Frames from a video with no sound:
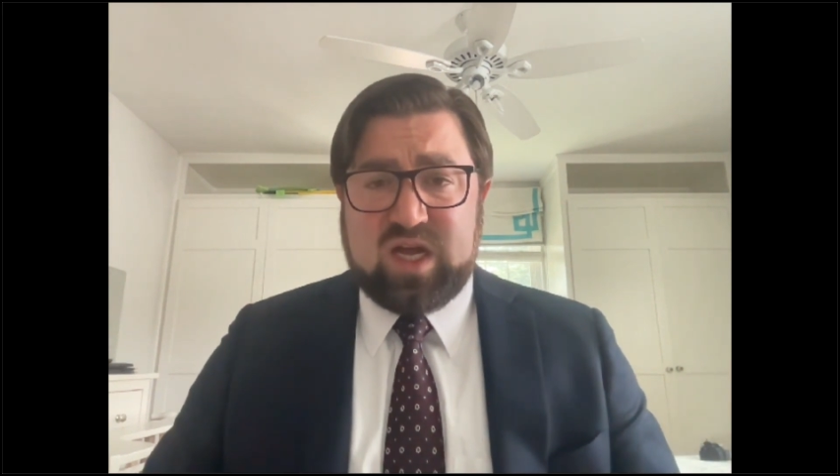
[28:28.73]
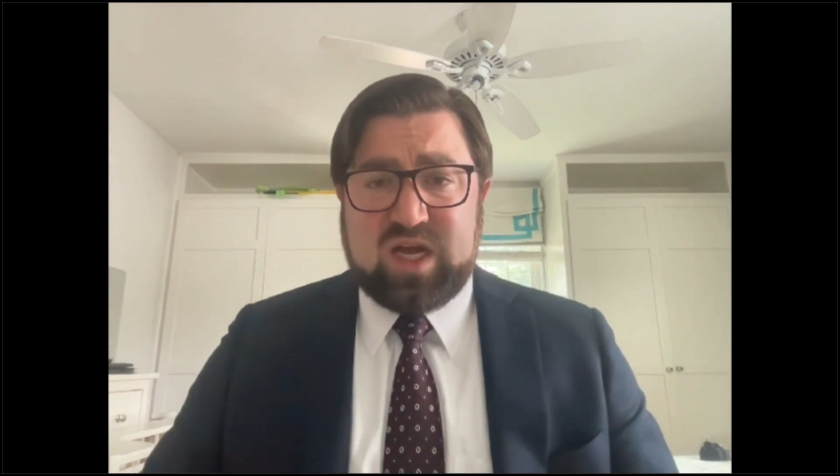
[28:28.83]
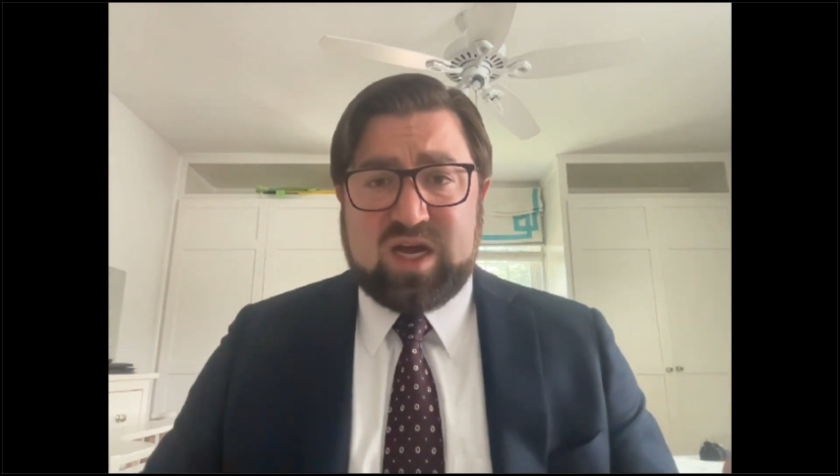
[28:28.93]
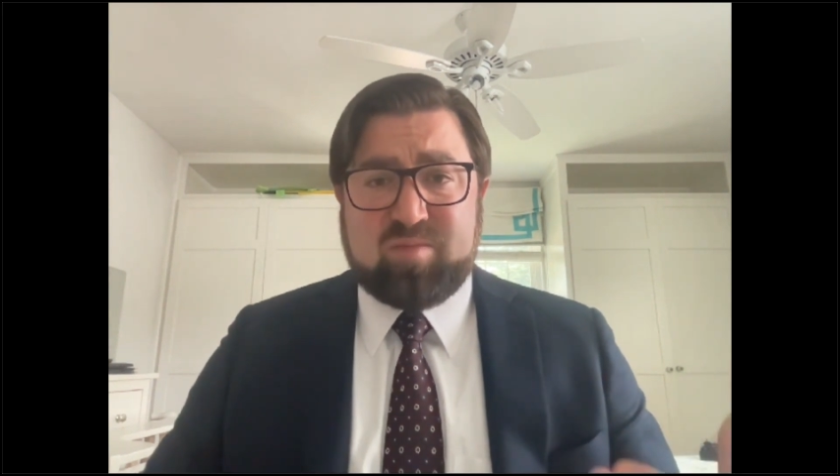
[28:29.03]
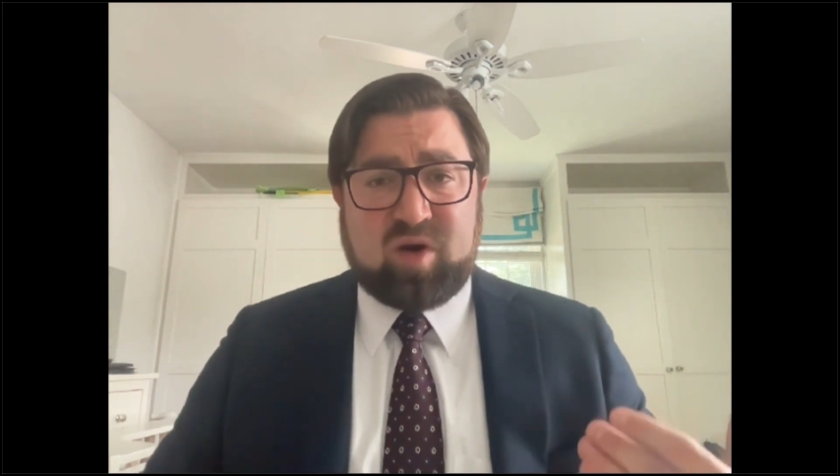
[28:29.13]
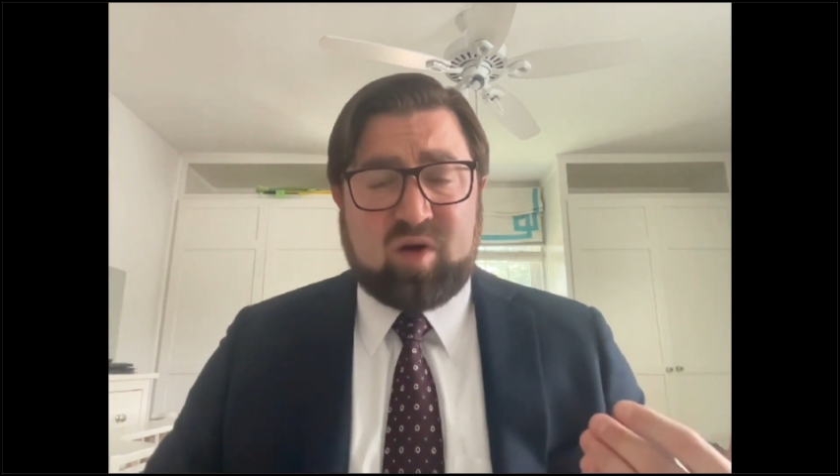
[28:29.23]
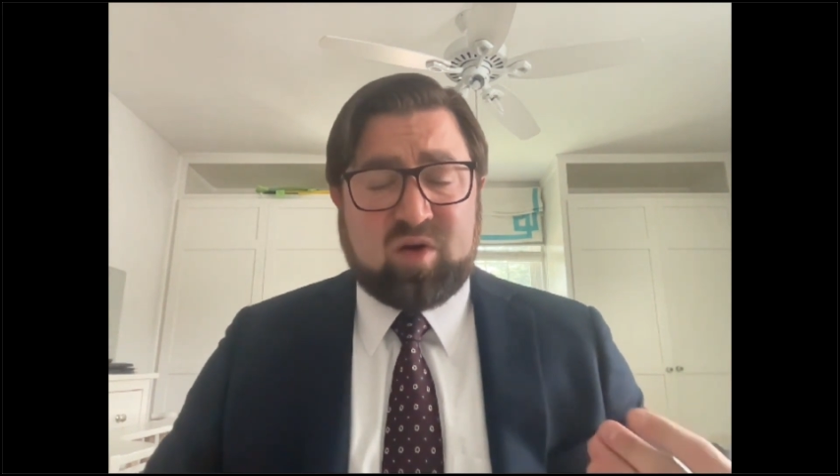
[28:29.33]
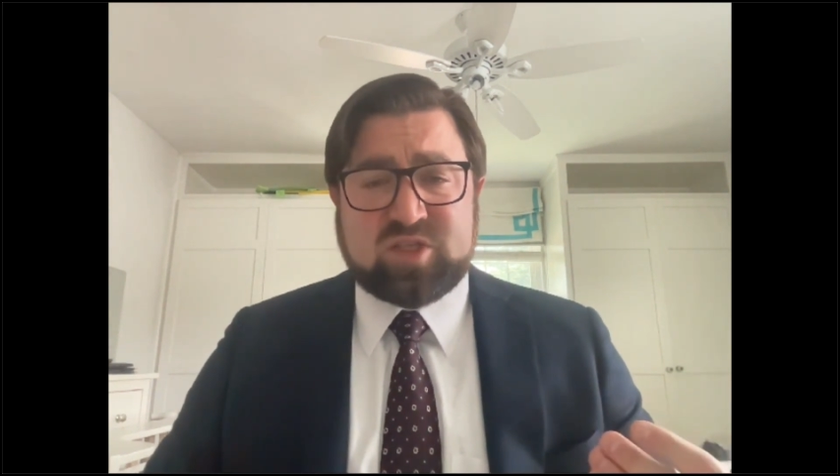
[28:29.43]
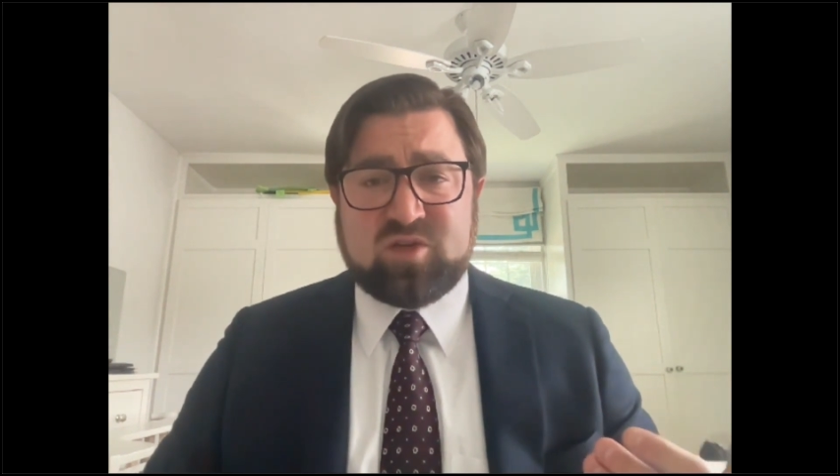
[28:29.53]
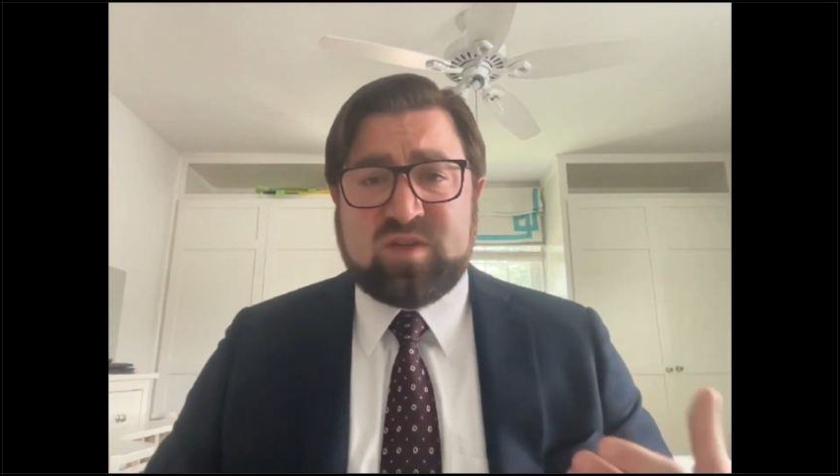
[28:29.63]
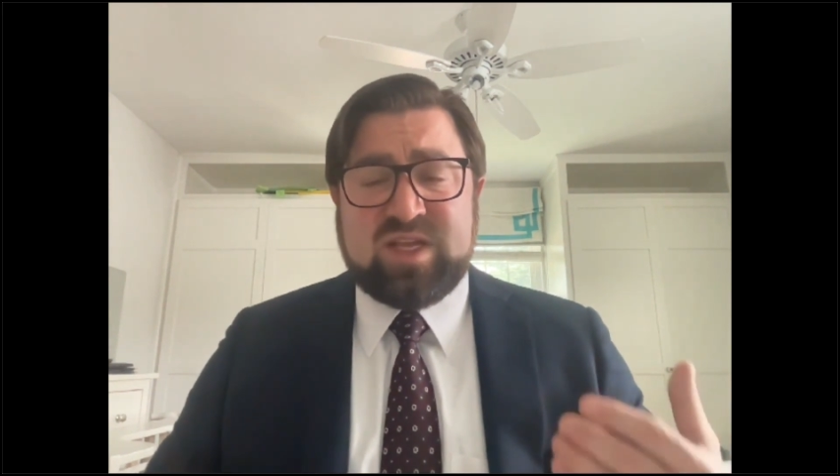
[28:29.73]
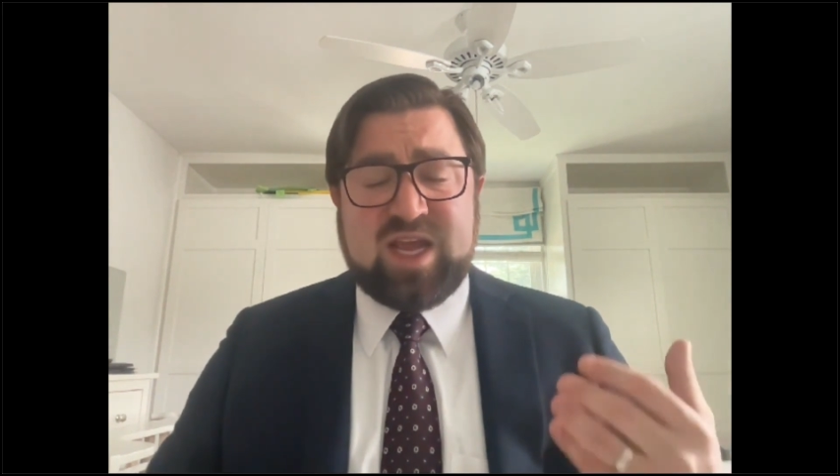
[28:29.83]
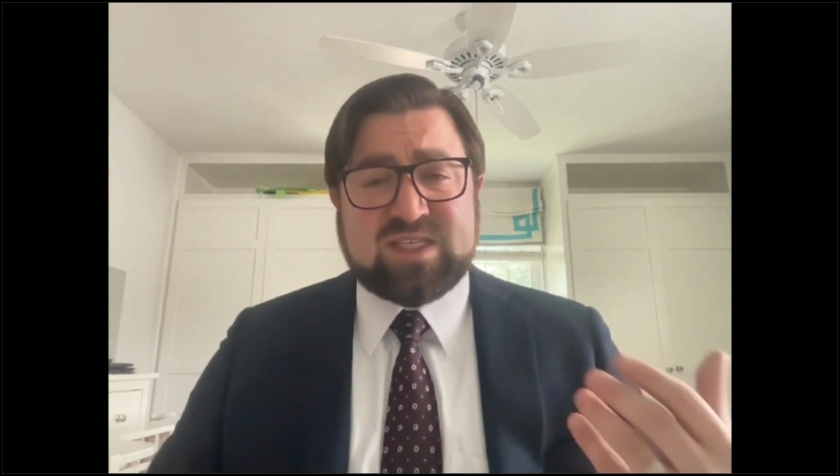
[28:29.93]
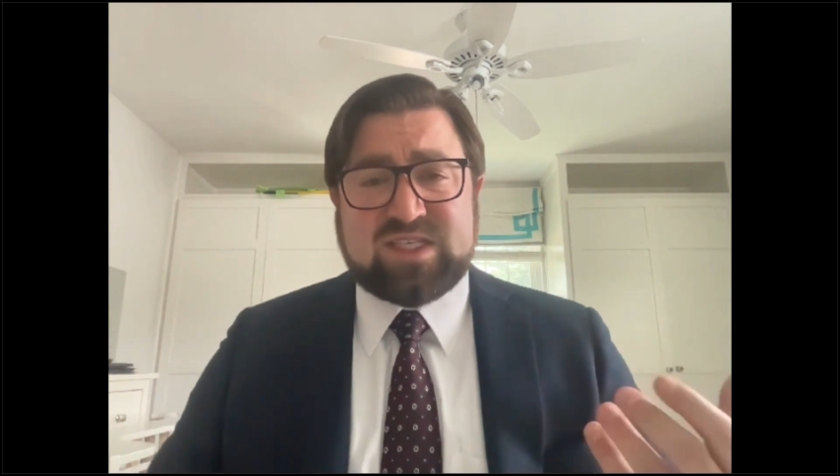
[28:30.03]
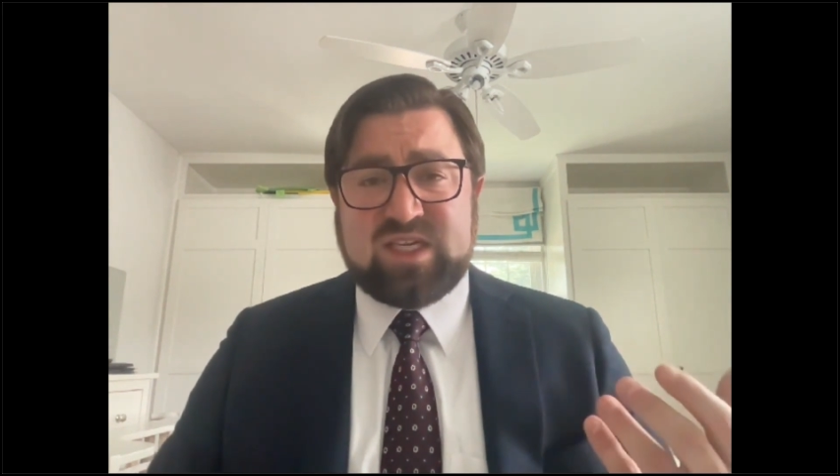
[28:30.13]
but also the
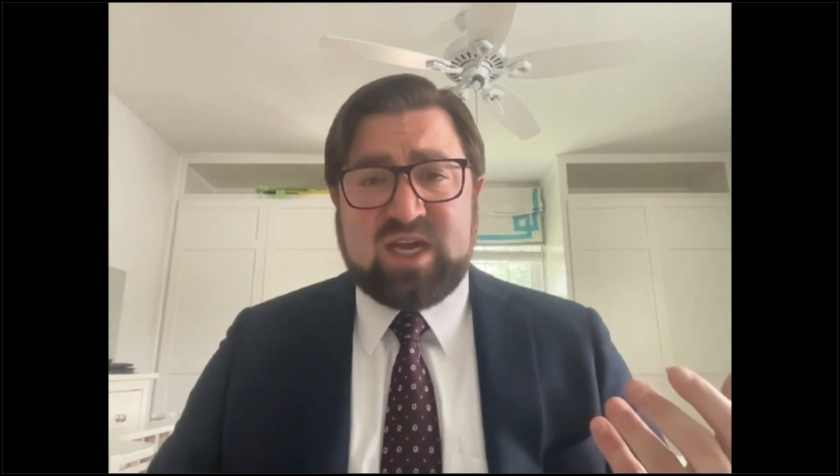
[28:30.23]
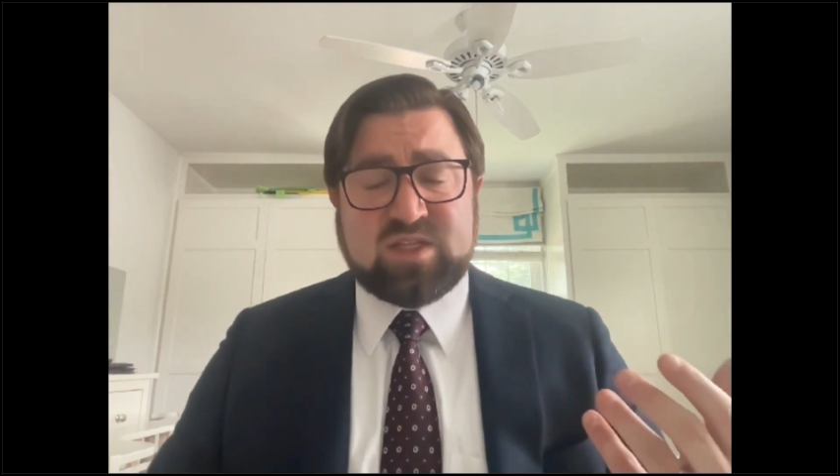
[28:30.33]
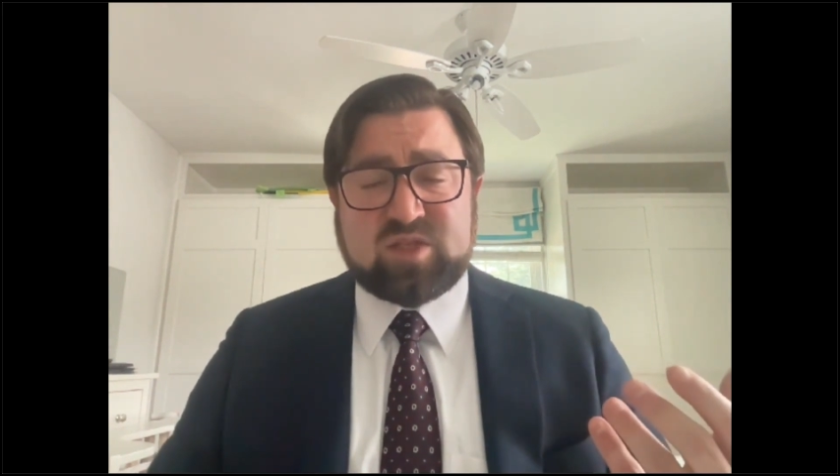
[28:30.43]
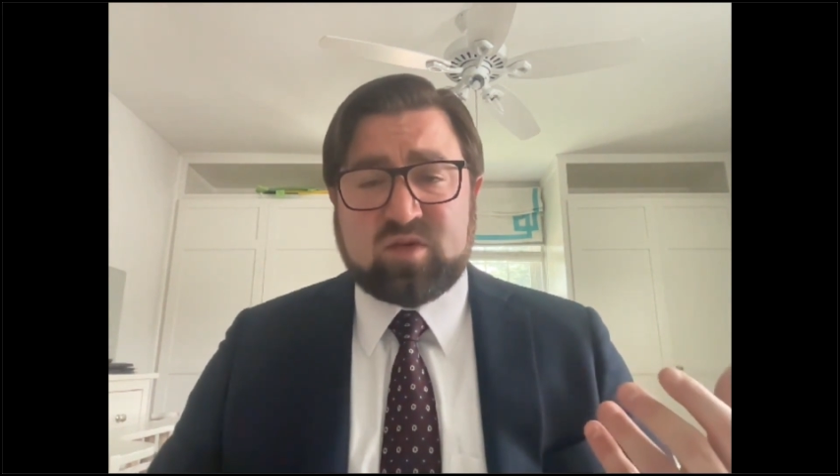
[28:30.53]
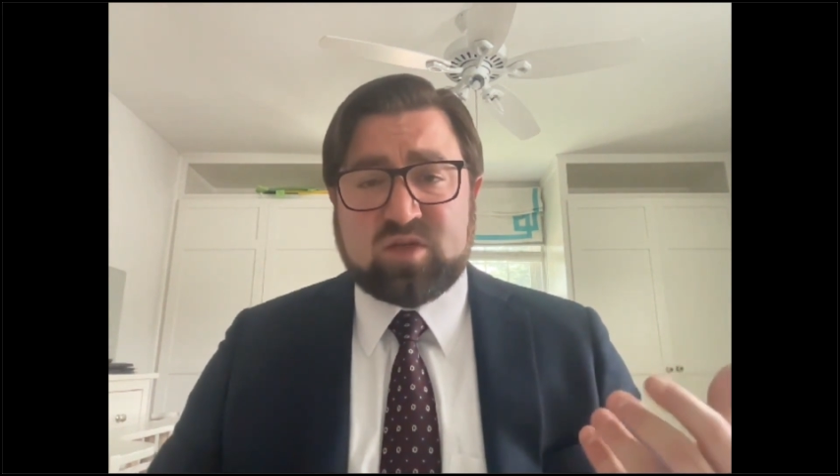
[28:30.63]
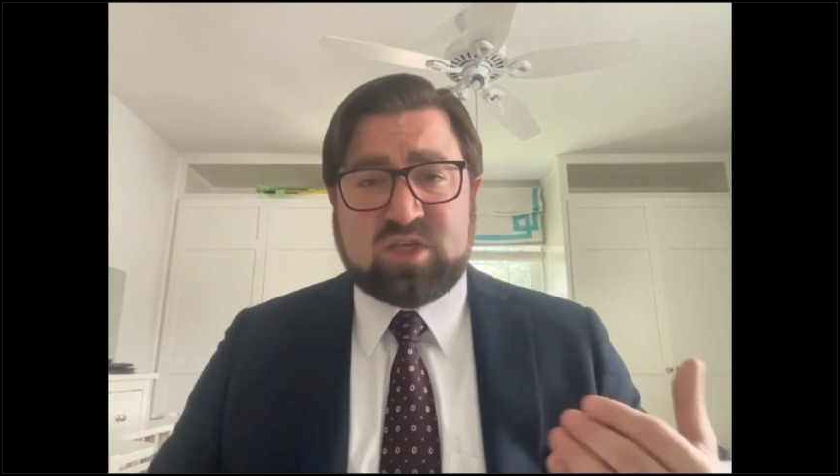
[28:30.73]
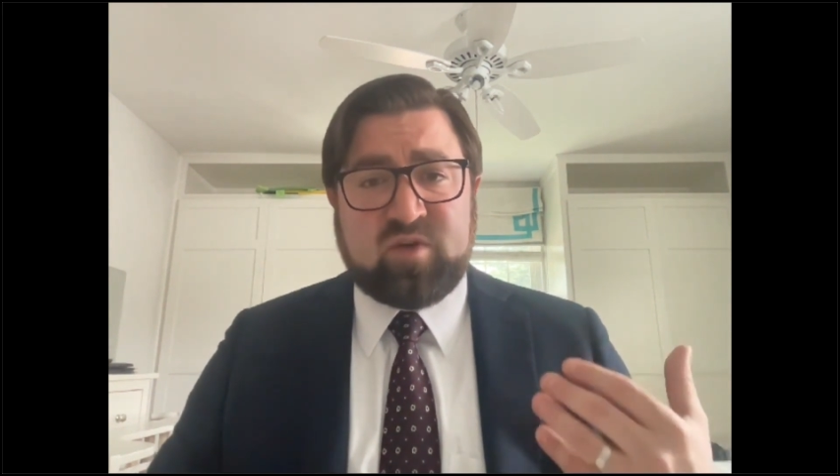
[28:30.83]
SDN search.